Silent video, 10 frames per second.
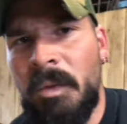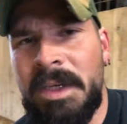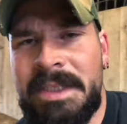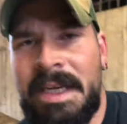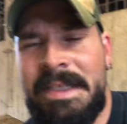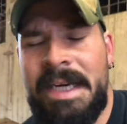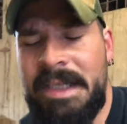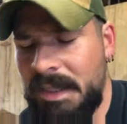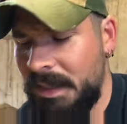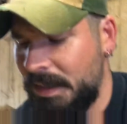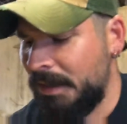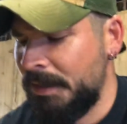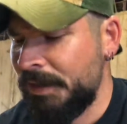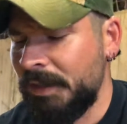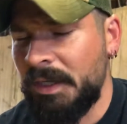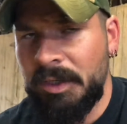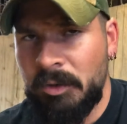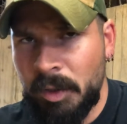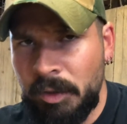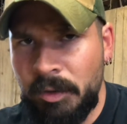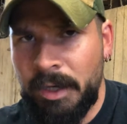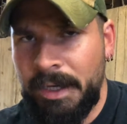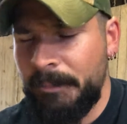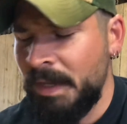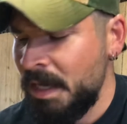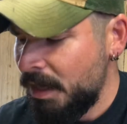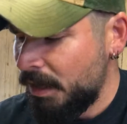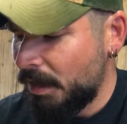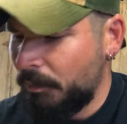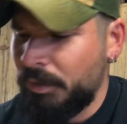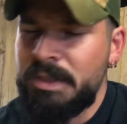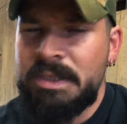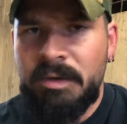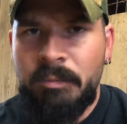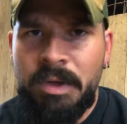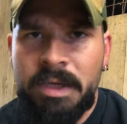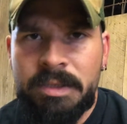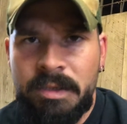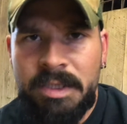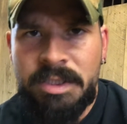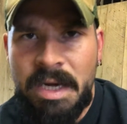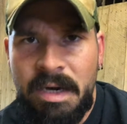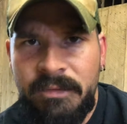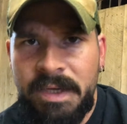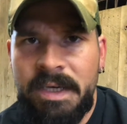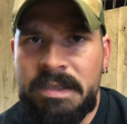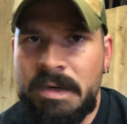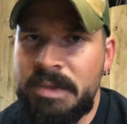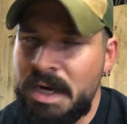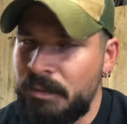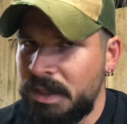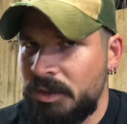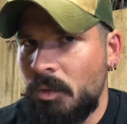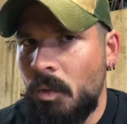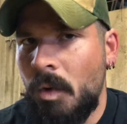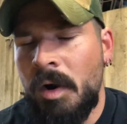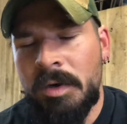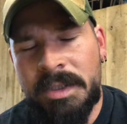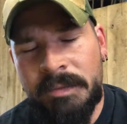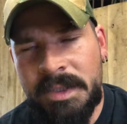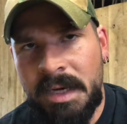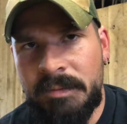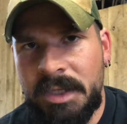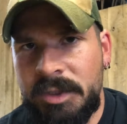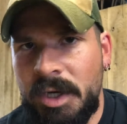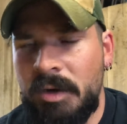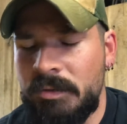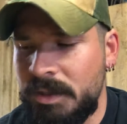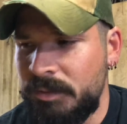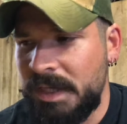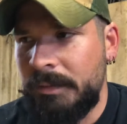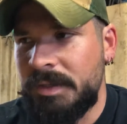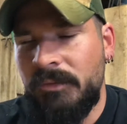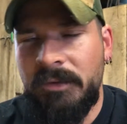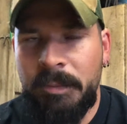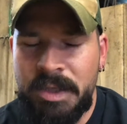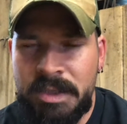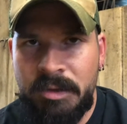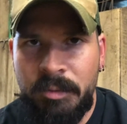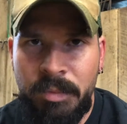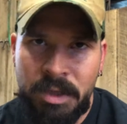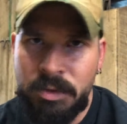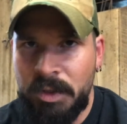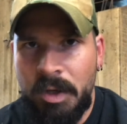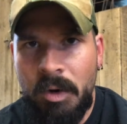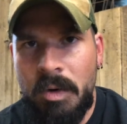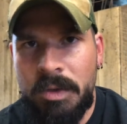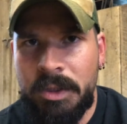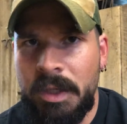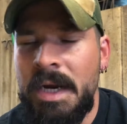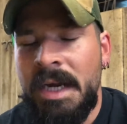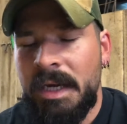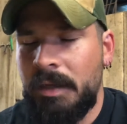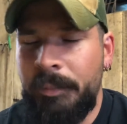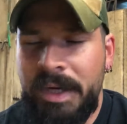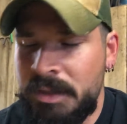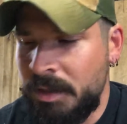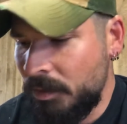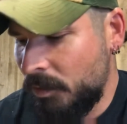was I take the grill grate and I put cinder blocks on each side of it. Sometimes I do a wall, sometimes I don't. Sometimes I'll flip the cinder blocks where the holes are. It depends on